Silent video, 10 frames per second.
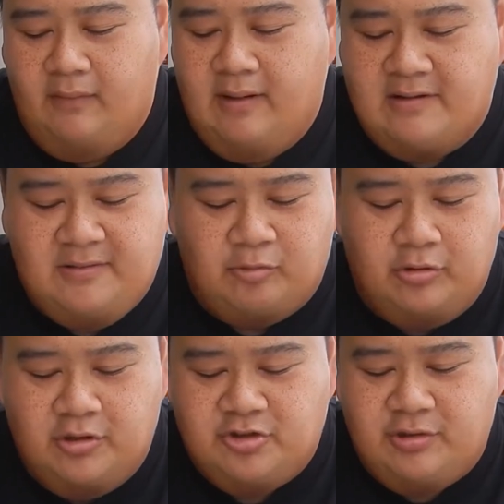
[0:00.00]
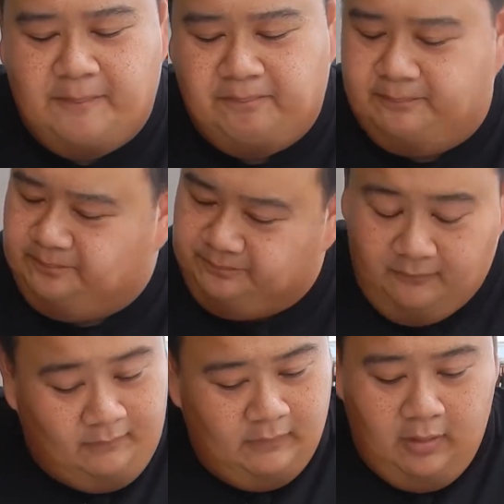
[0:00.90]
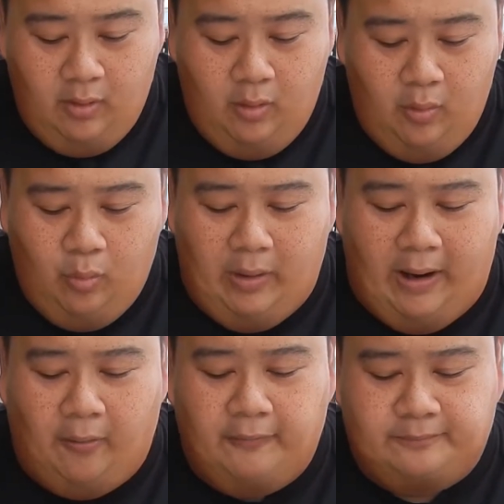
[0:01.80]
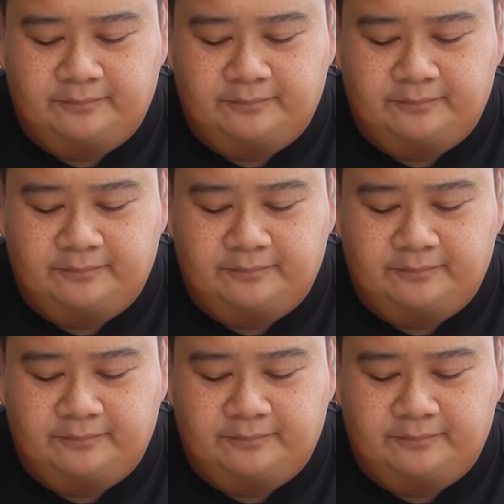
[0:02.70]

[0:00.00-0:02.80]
That's some good shrimp. Wow.